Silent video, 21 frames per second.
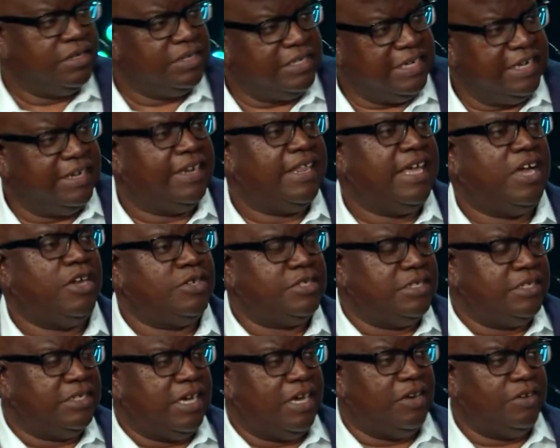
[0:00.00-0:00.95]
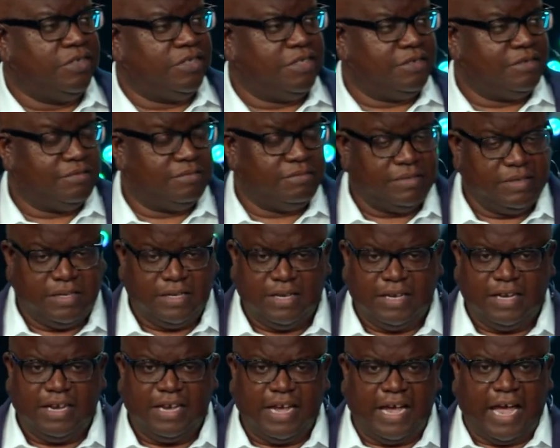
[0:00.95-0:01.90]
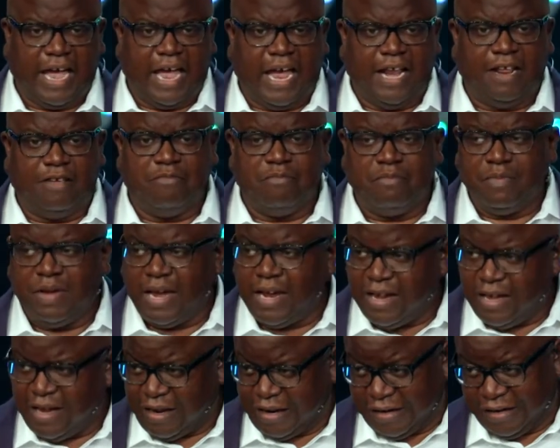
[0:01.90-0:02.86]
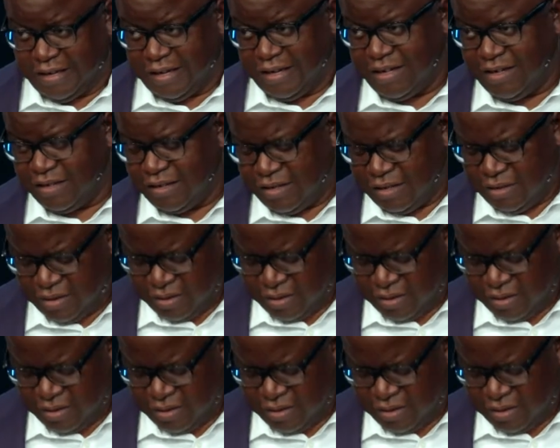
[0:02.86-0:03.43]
$10,000. And immediately,